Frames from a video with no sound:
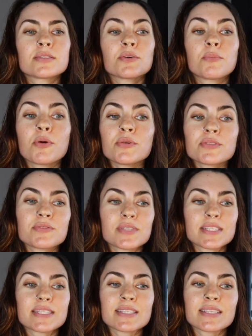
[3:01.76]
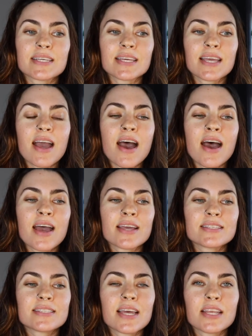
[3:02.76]
So most recently,
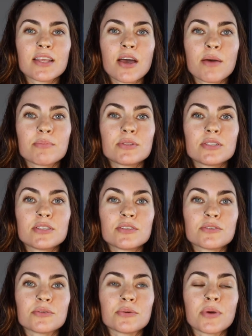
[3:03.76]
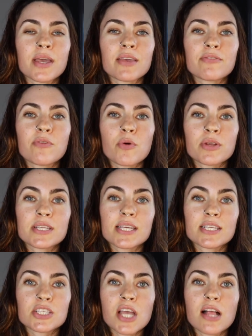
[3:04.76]
I signed up to do a
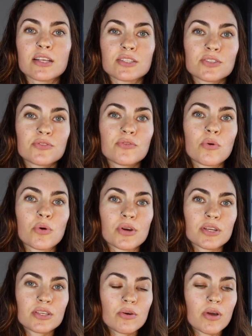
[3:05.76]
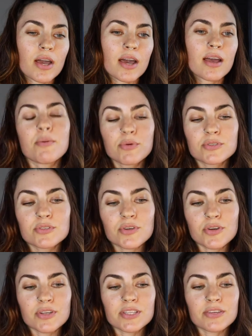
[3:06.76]
40-day challenge for yoga. I'm also
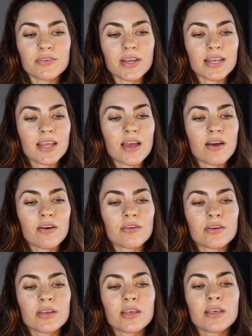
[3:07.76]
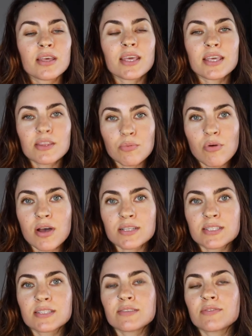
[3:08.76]
currently right now in the
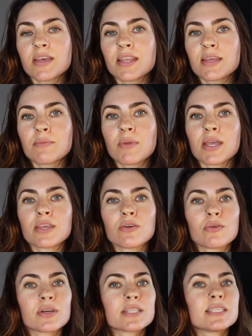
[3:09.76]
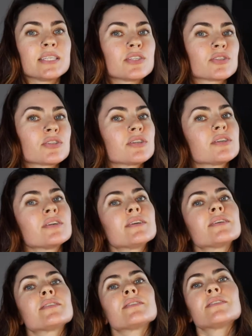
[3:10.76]
process of getting my yoga teacher
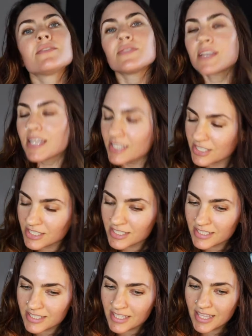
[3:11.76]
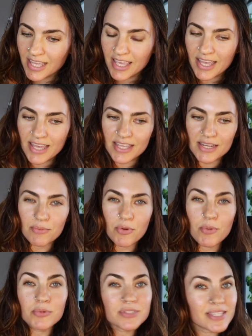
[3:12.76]
certification, and I'm
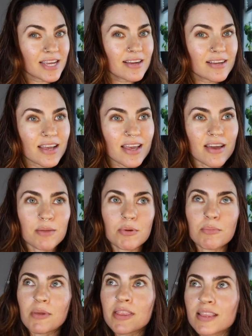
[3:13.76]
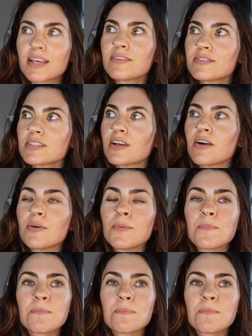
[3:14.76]
almost there. I got about a month left to go.